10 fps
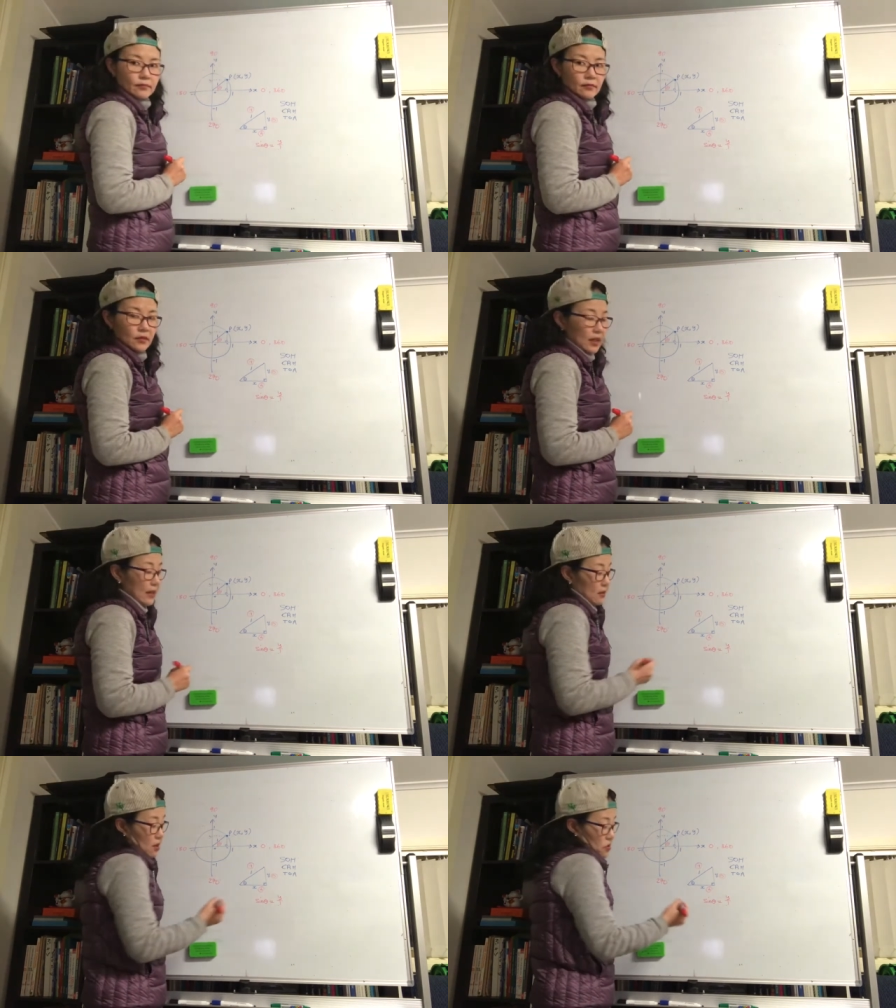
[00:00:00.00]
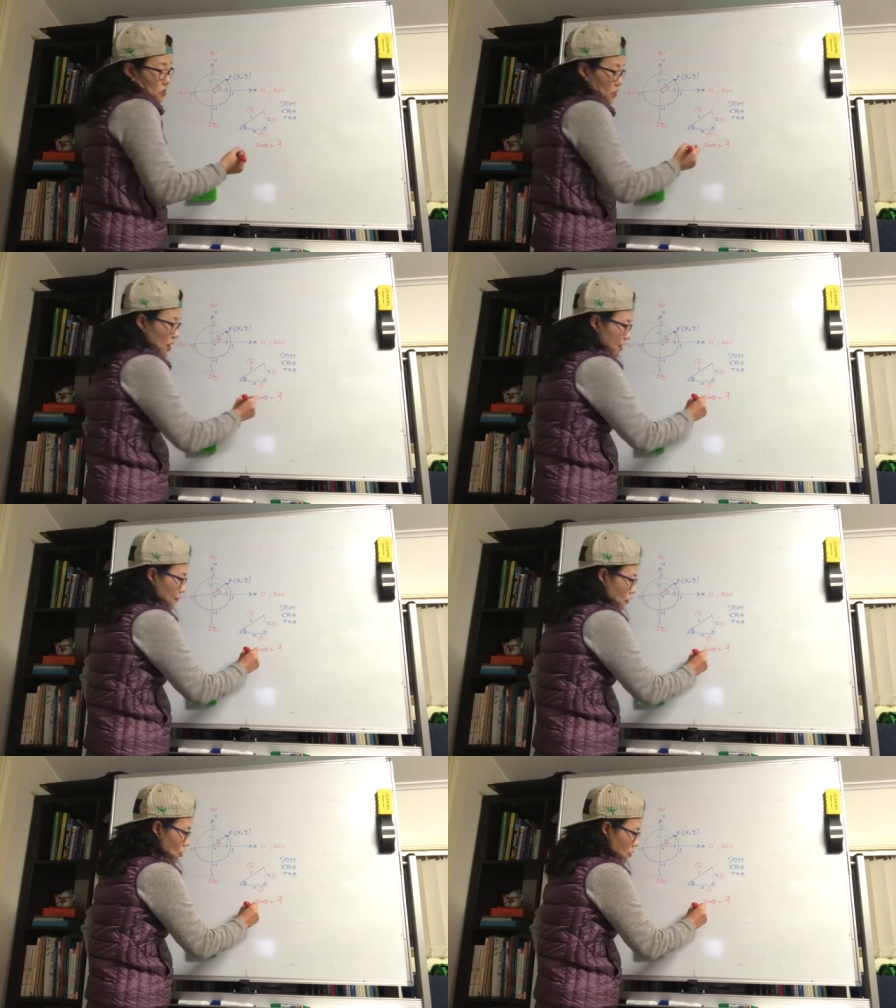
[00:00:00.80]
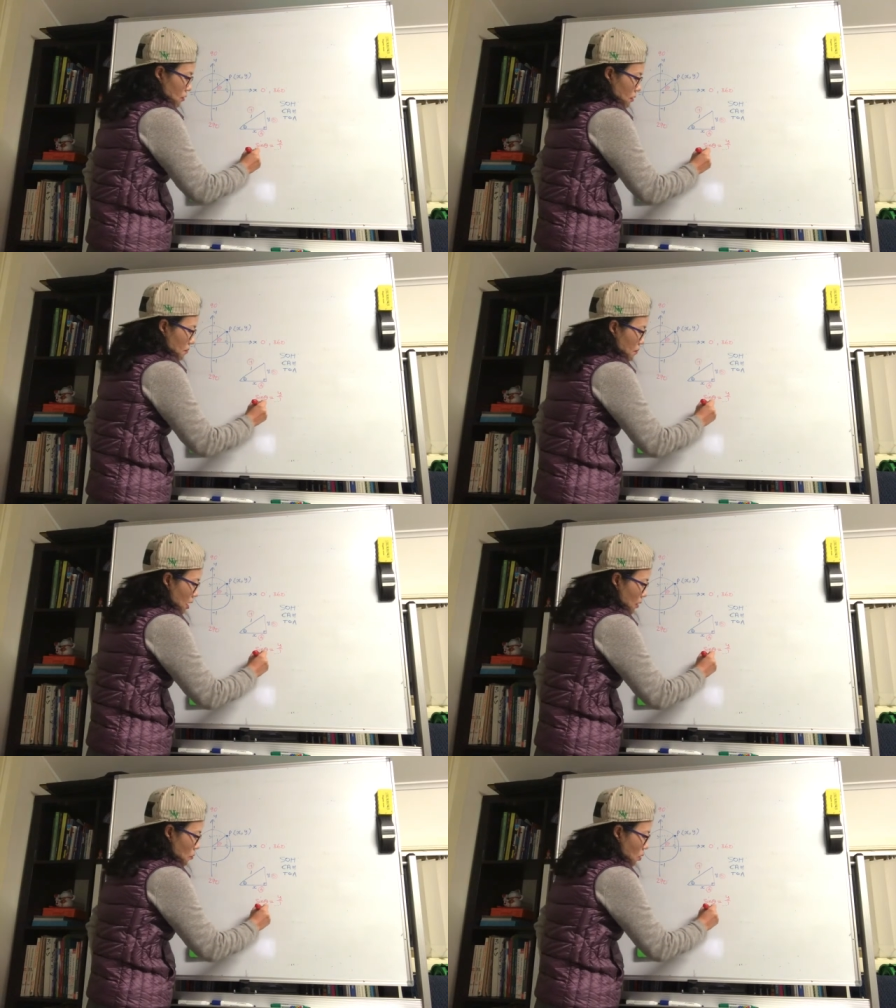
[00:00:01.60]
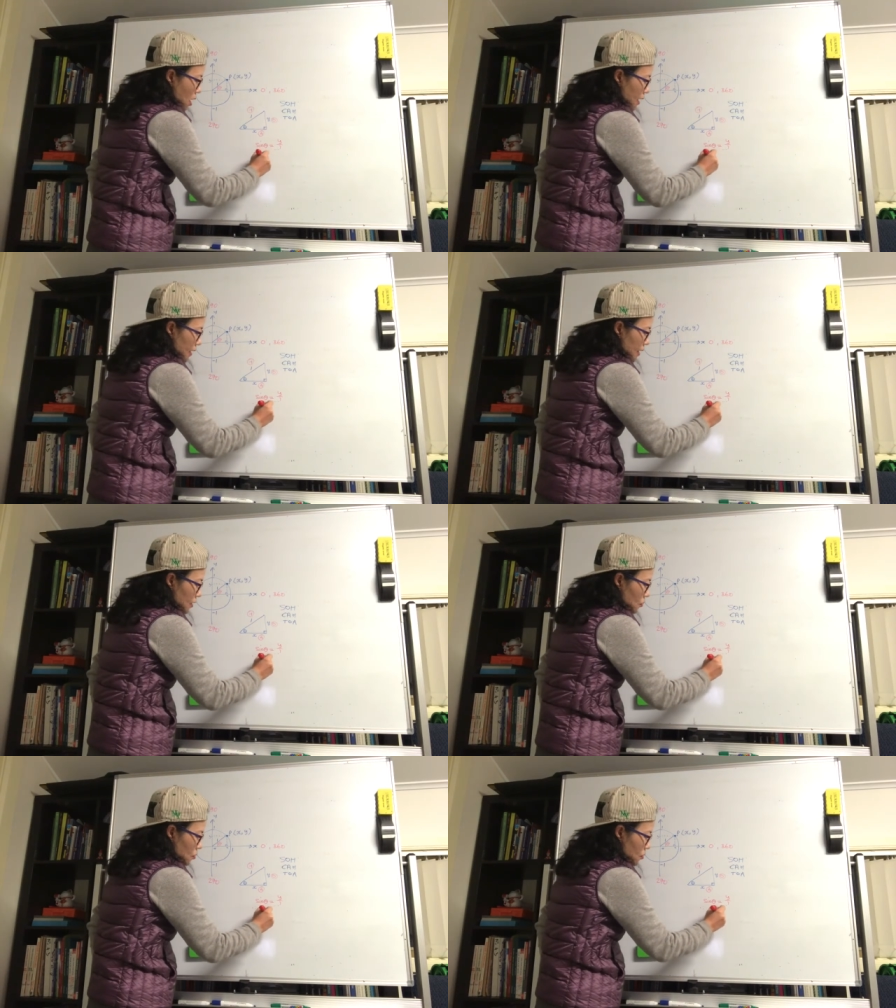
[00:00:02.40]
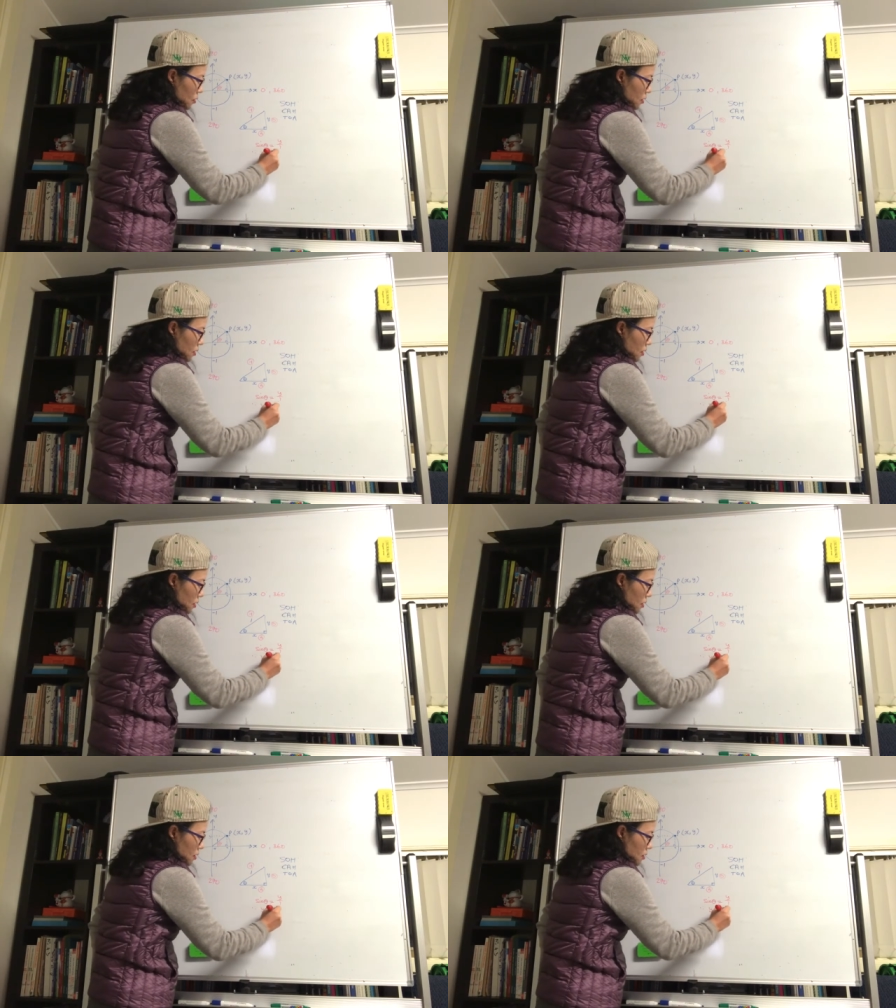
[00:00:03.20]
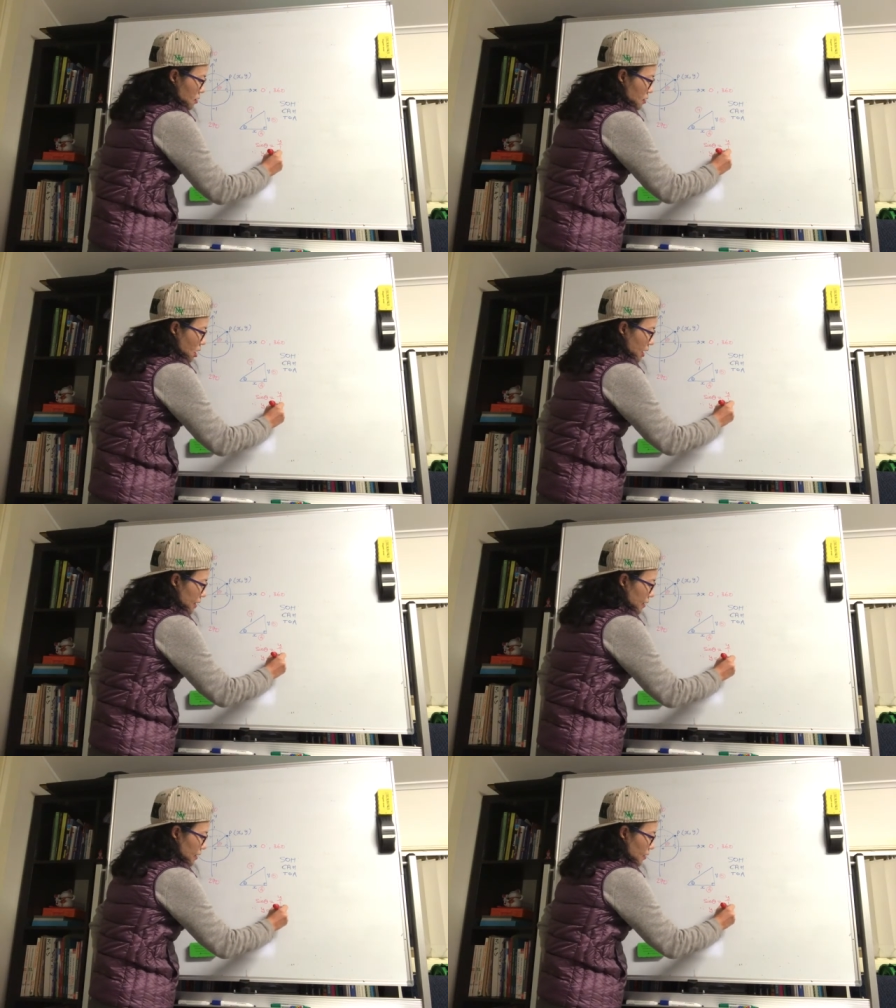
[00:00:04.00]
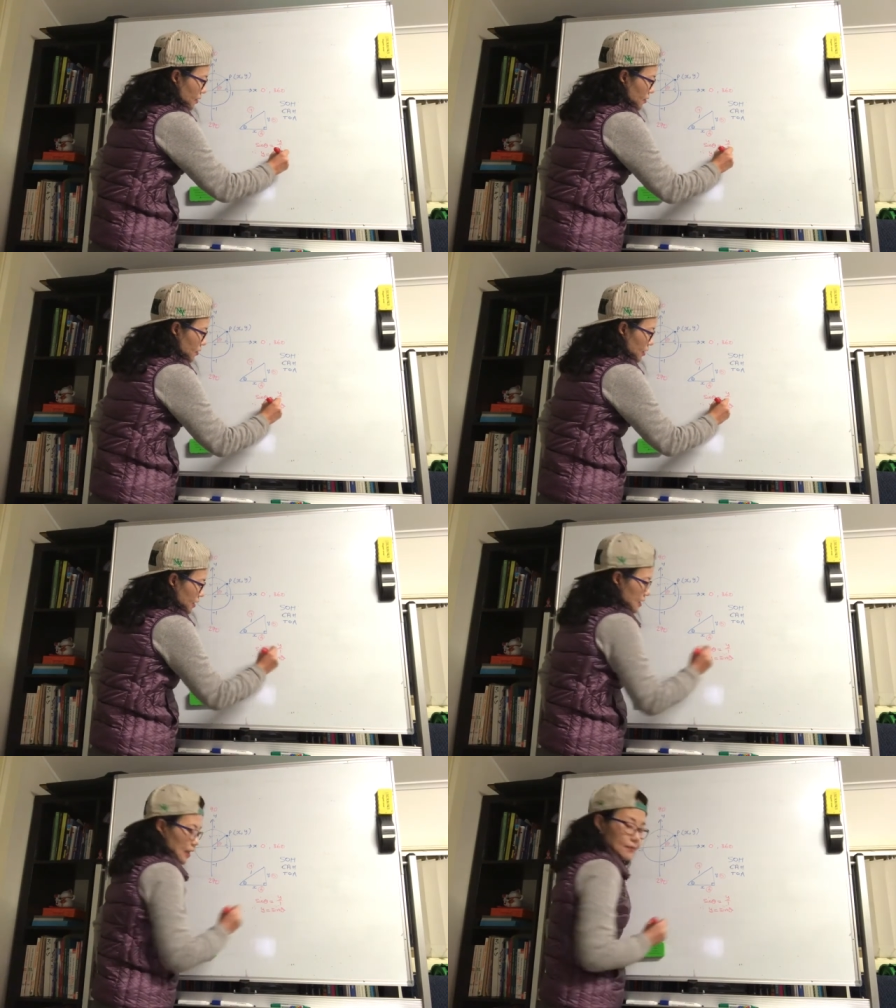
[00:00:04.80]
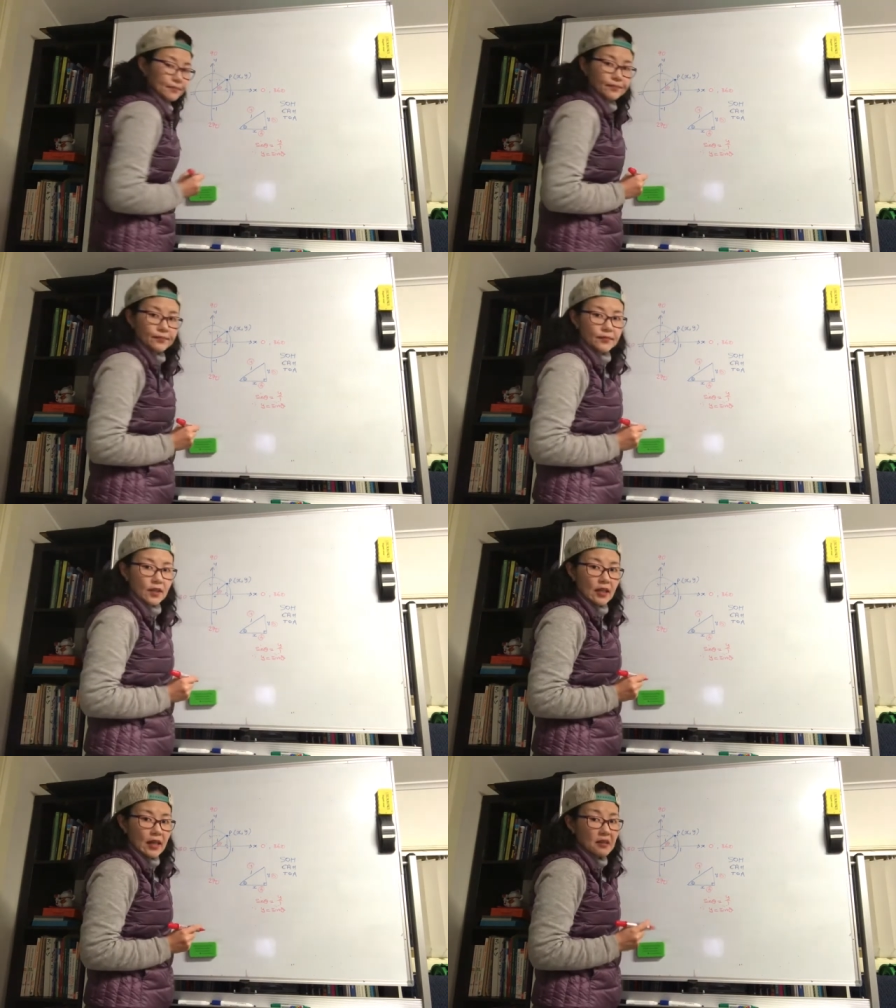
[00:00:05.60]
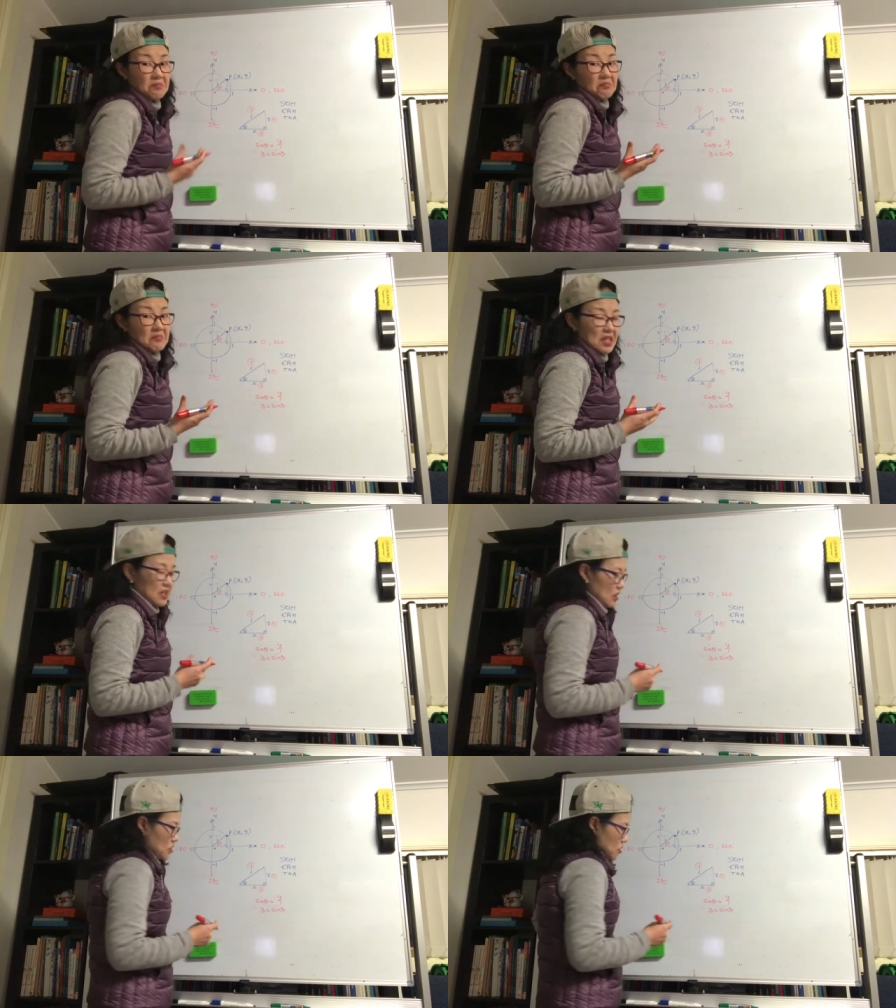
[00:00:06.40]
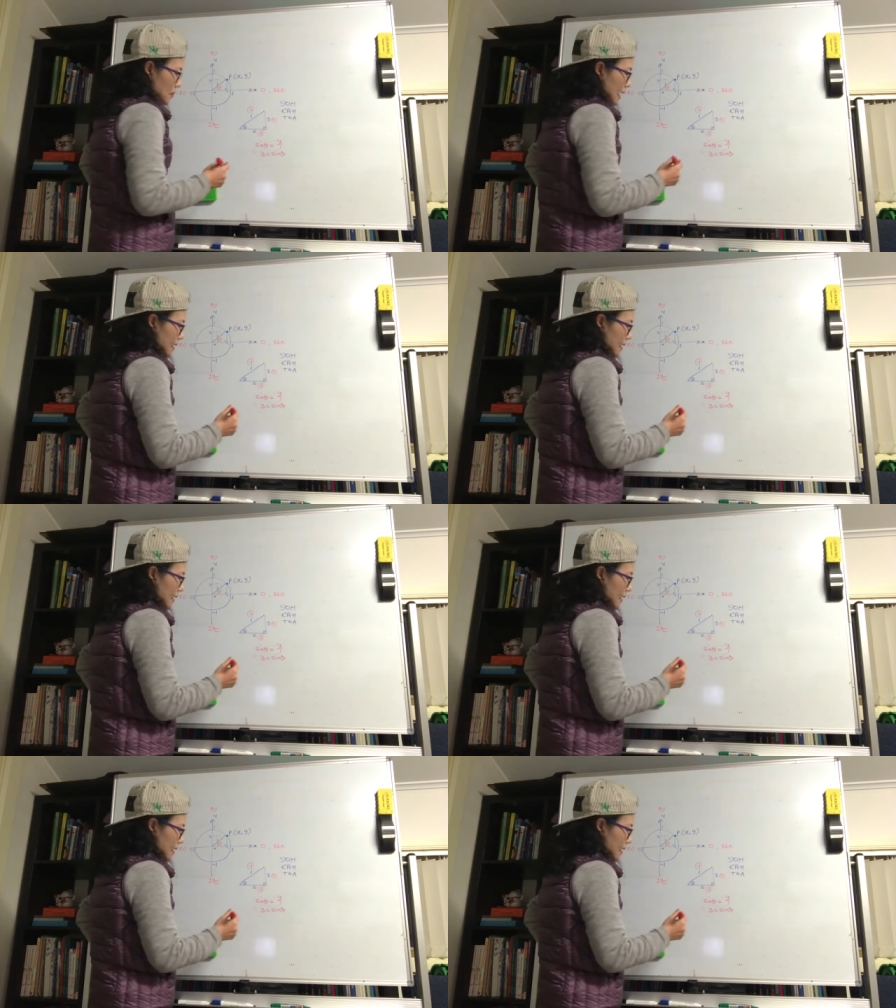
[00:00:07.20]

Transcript: Okay, so therefore, my Y equals sine theta. Okay, that's not too bad.